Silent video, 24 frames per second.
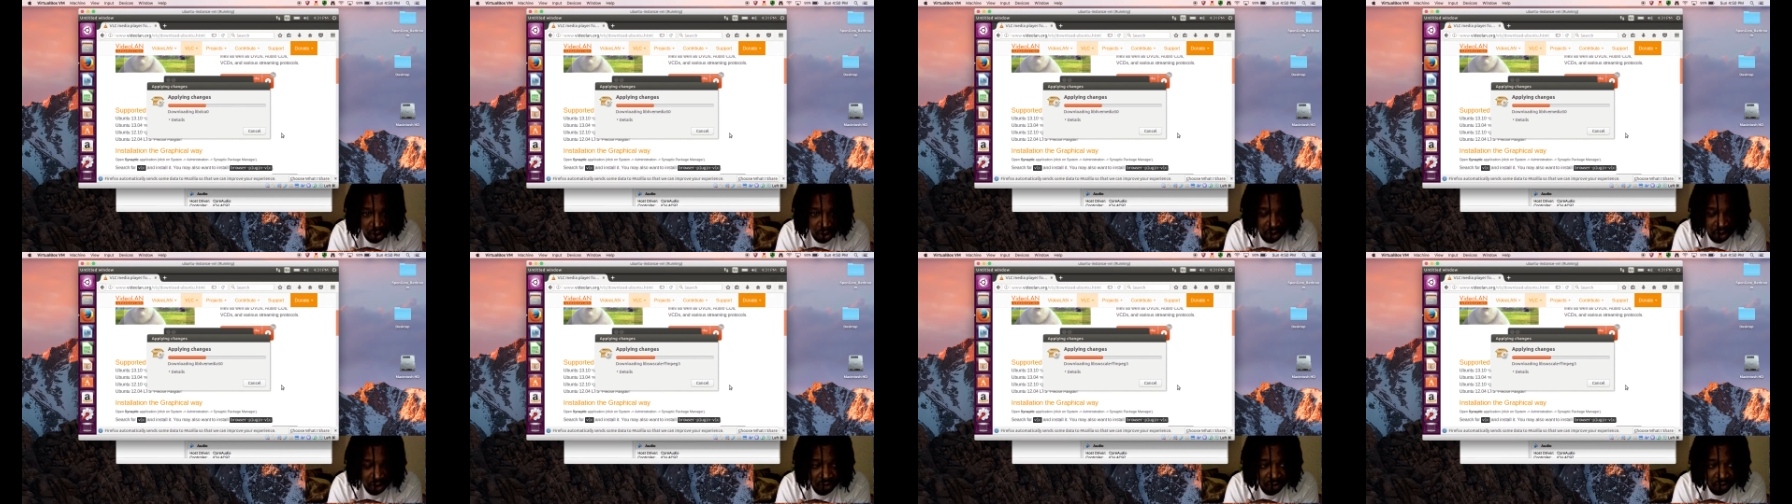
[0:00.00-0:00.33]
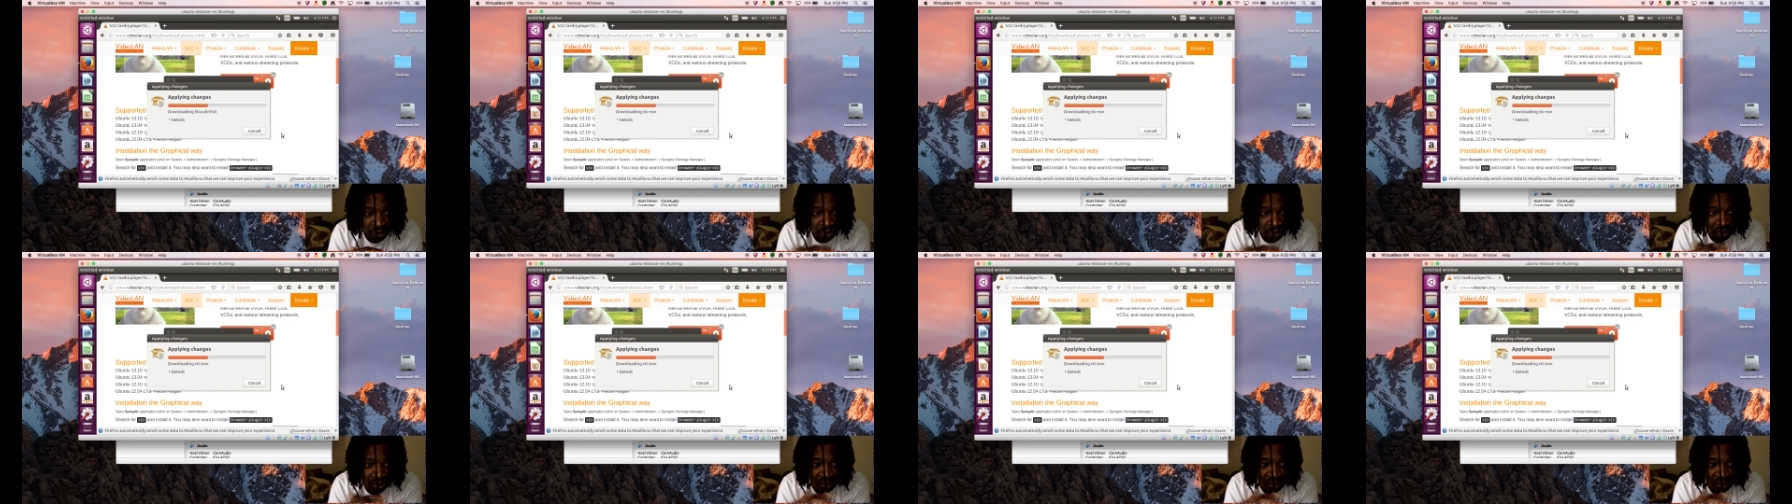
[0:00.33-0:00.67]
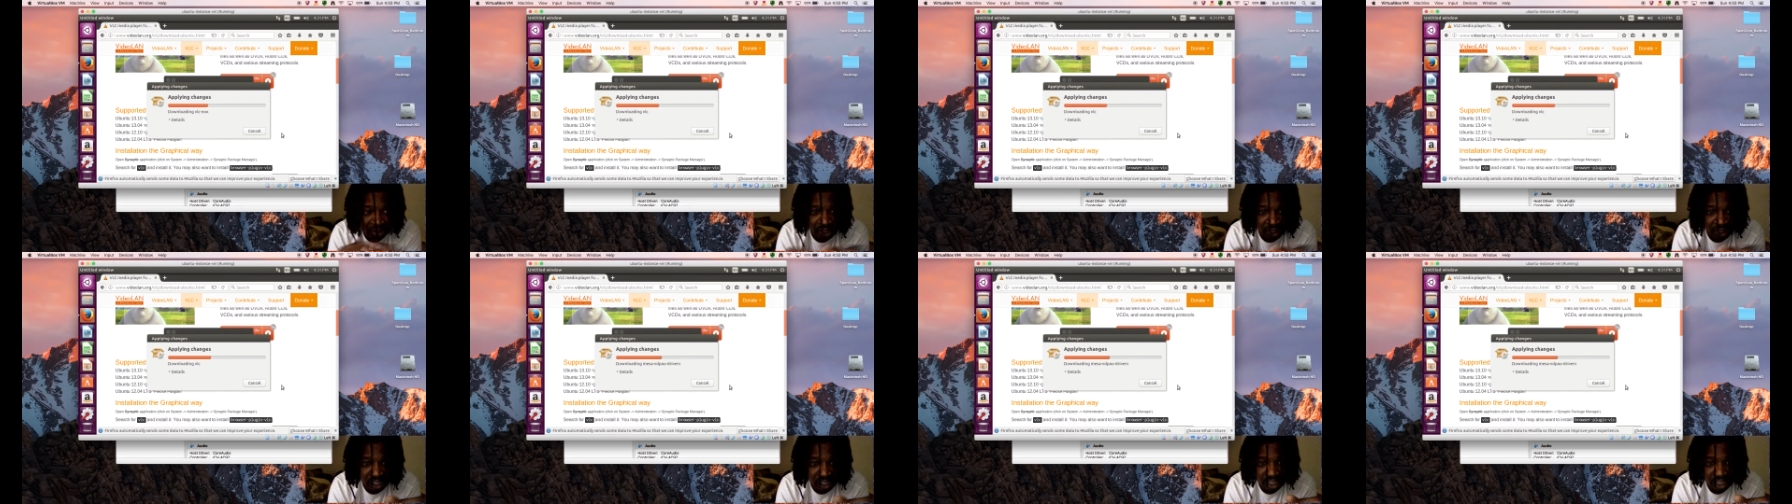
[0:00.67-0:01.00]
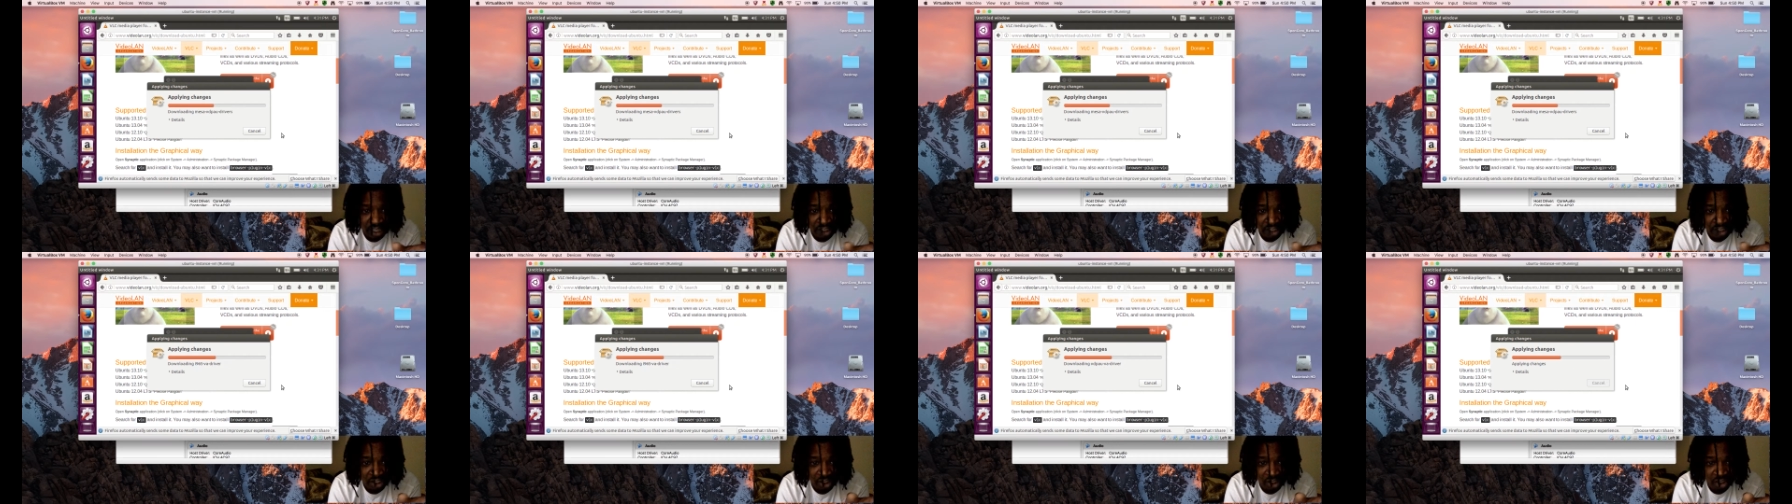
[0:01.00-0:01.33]
versus the
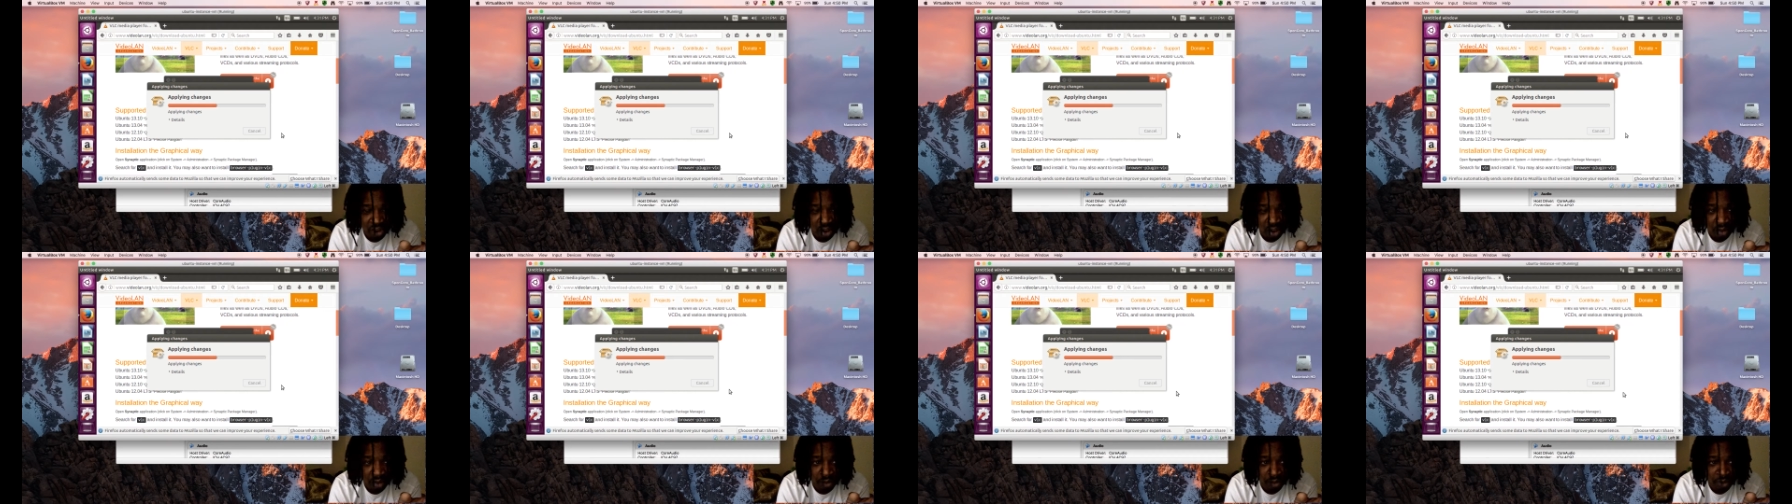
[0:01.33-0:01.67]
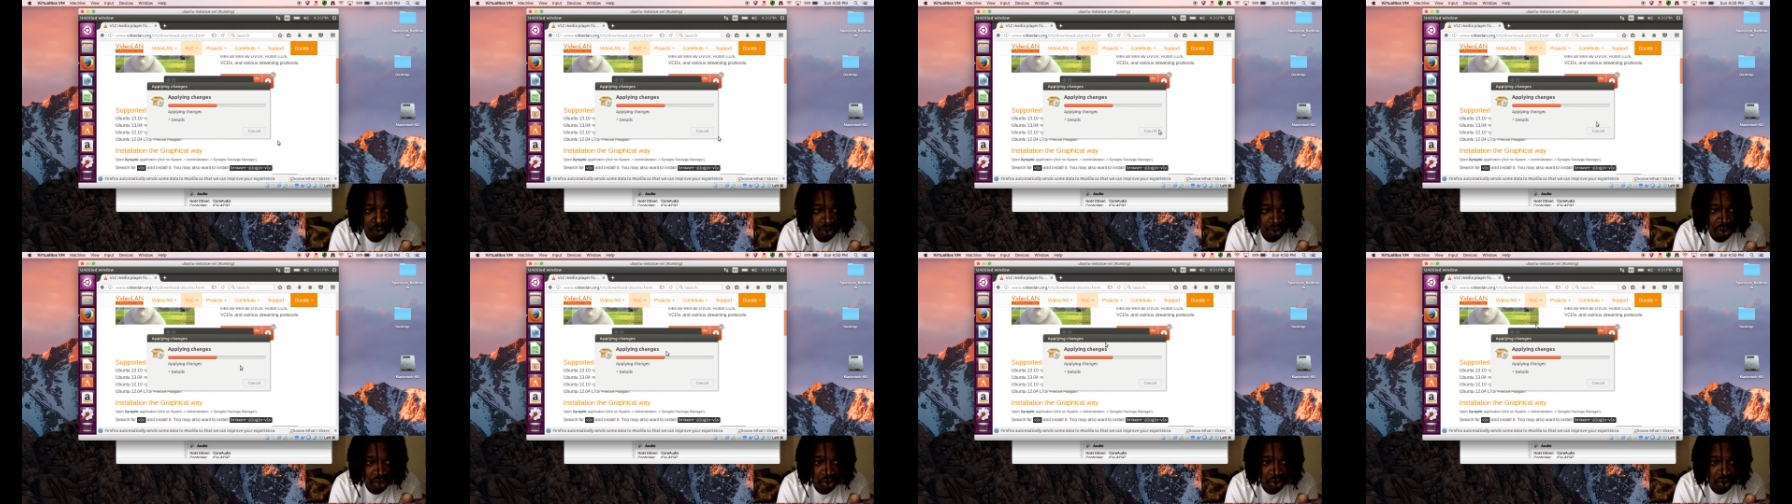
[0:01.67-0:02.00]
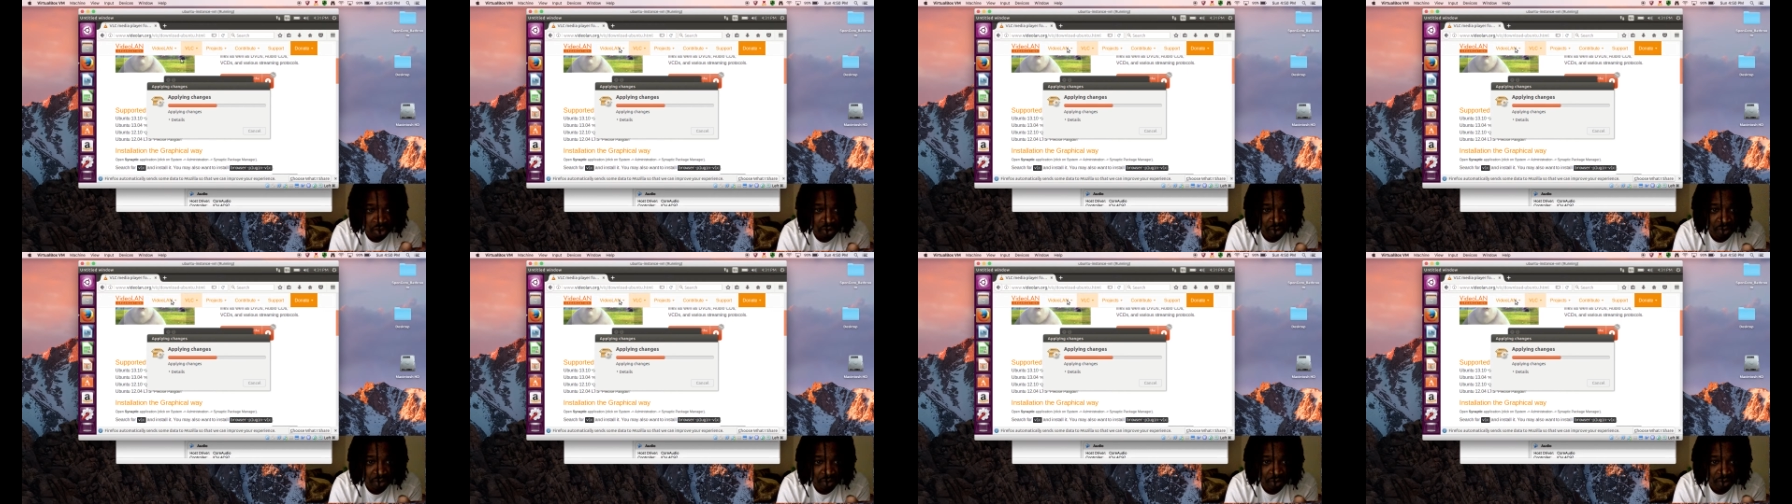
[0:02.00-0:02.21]
install procedure of